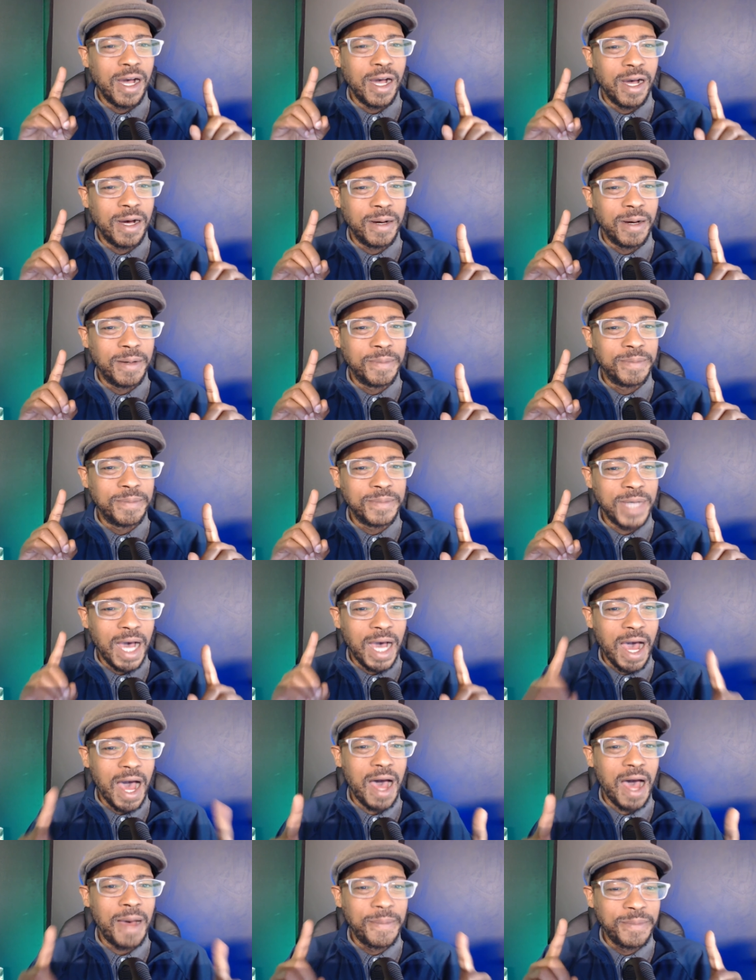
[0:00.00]
Right? Um,
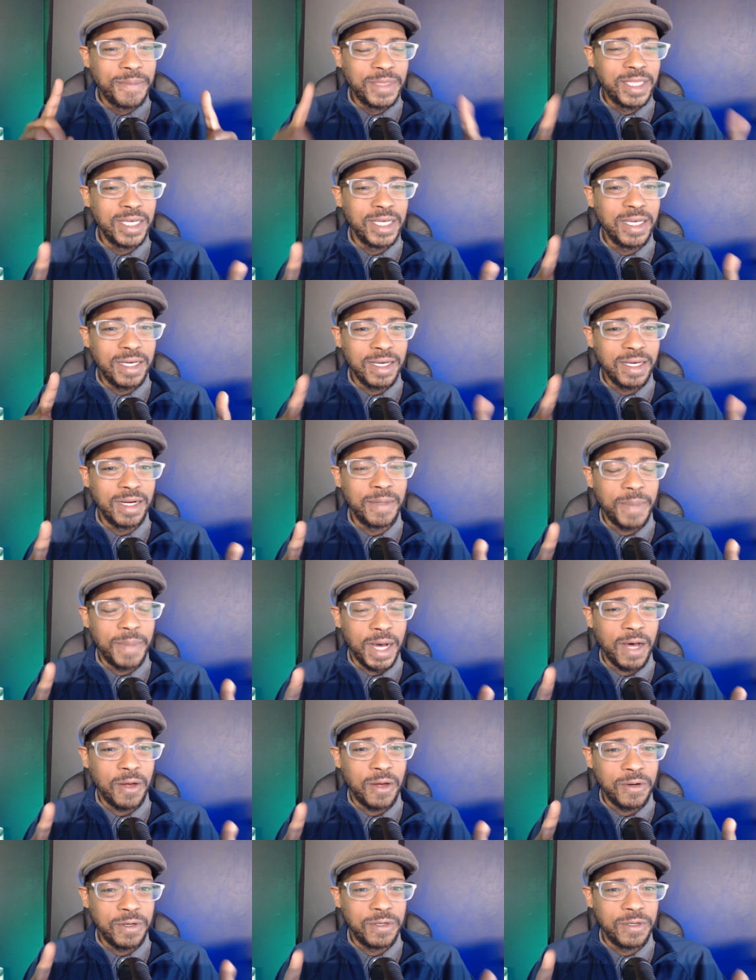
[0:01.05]
I'm thinking
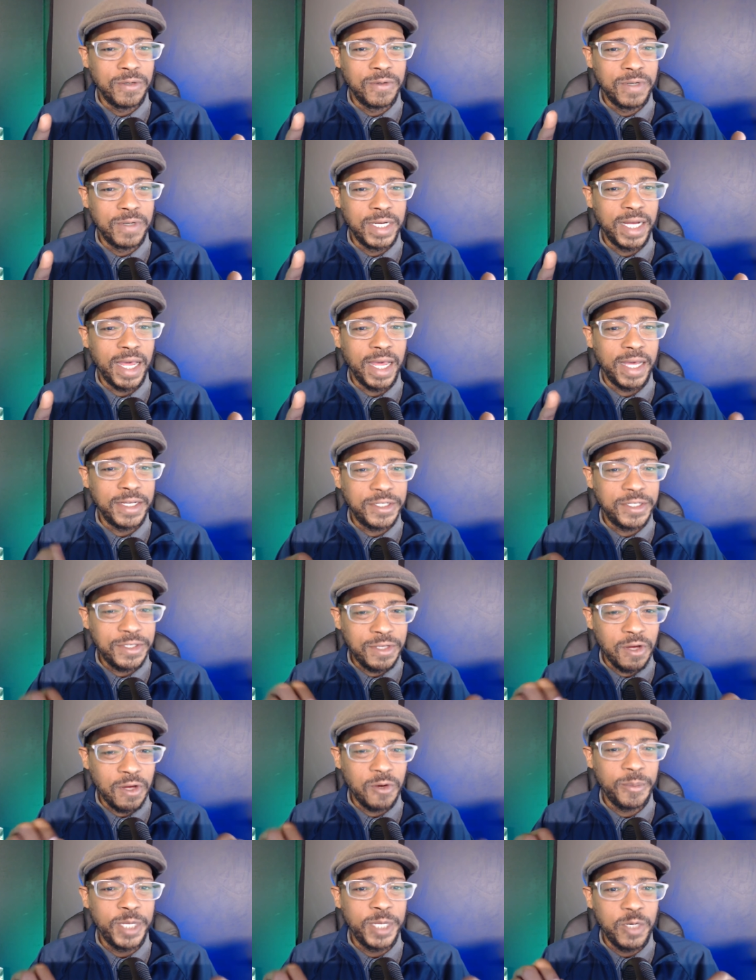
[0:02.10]
about doing a
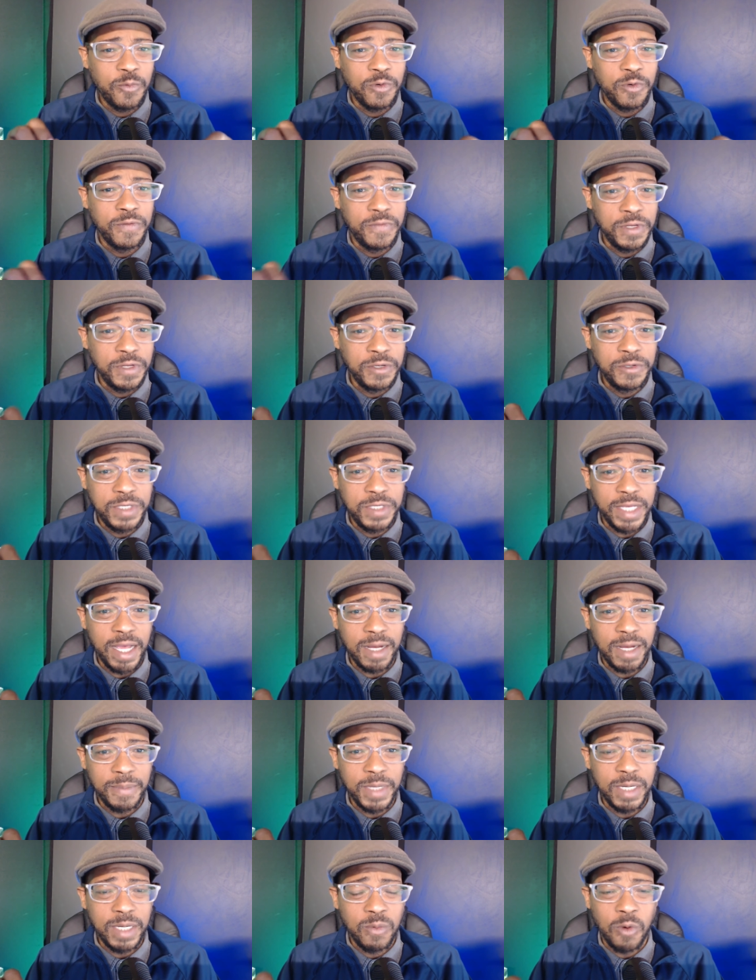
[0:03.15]
sermon review
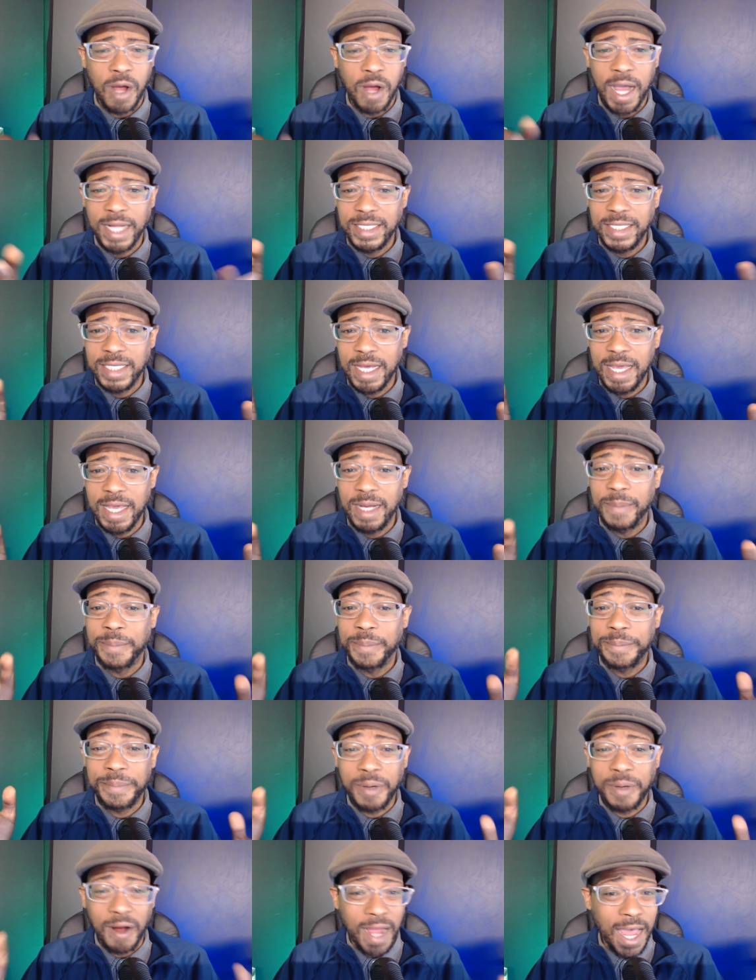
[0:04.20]
segment where I take
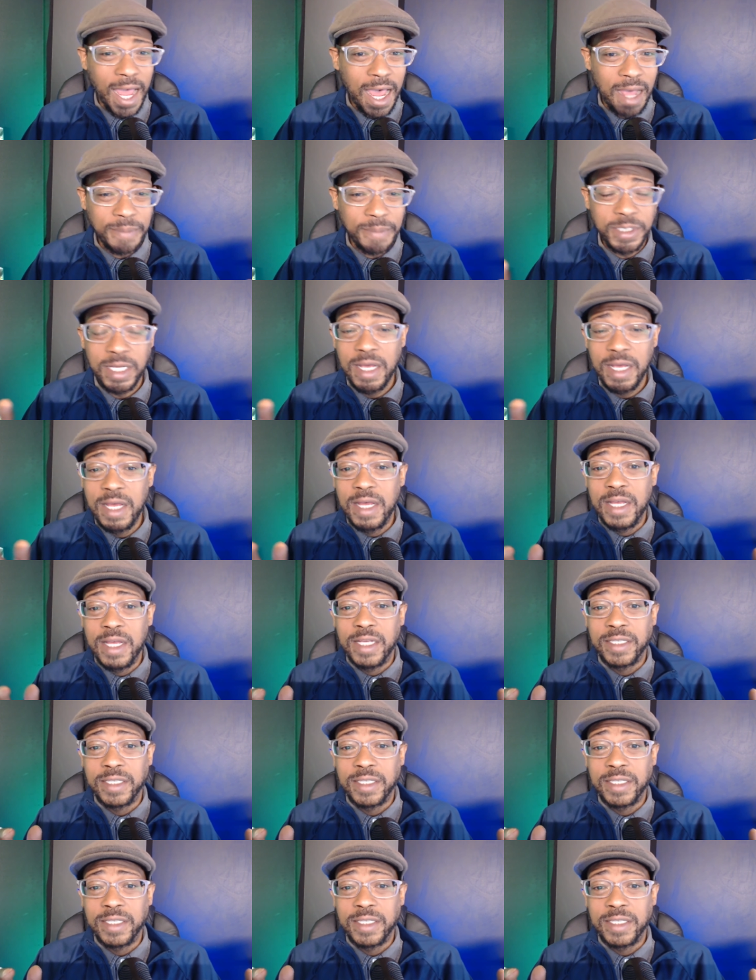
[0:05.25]
perhaps